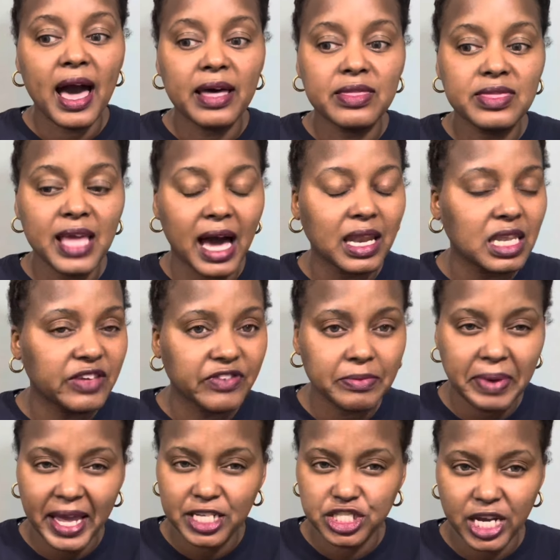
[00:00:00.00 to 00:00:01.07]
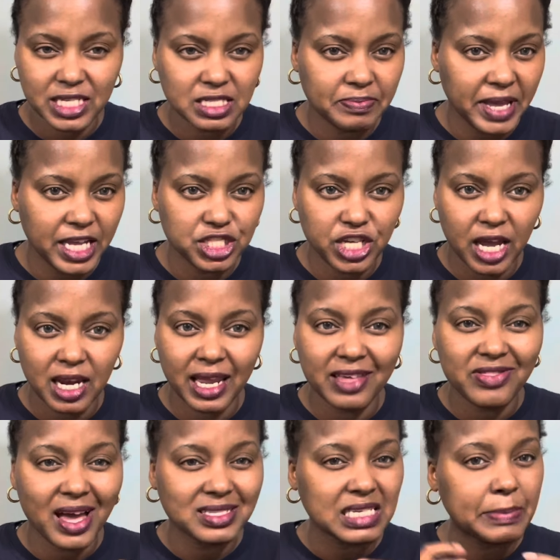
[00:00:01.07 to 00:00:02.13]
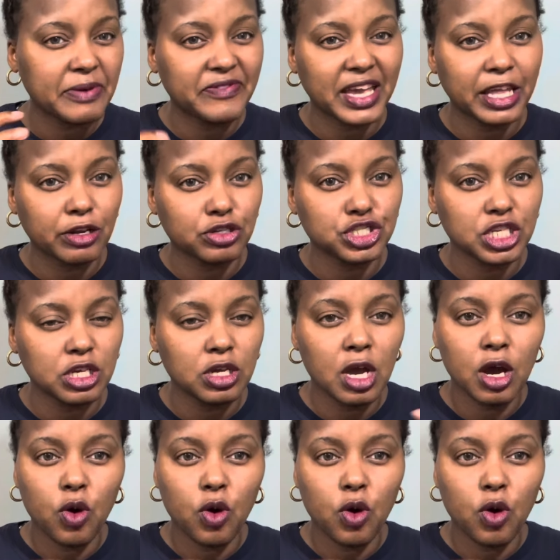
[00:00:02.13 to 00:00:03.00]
not living paycheck to paycheck, like that type of energy,